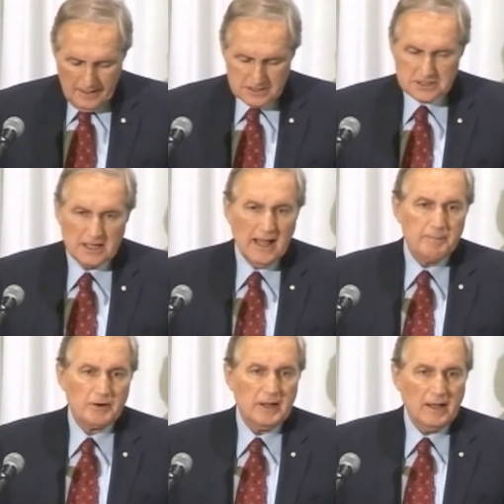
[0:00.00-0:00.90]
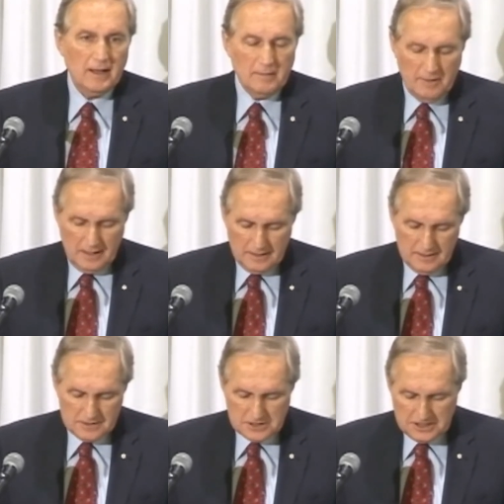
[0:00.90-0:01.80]
a celebrity among
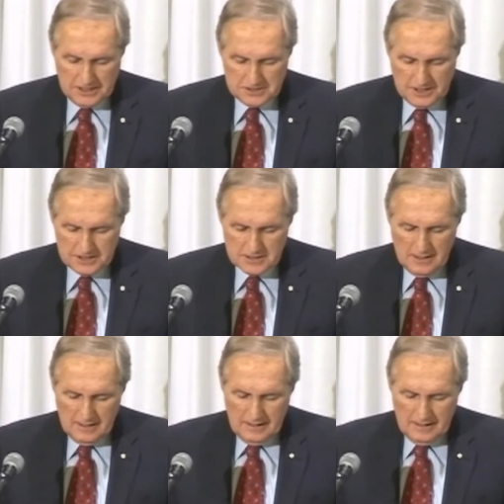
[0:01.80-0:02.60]
statistics,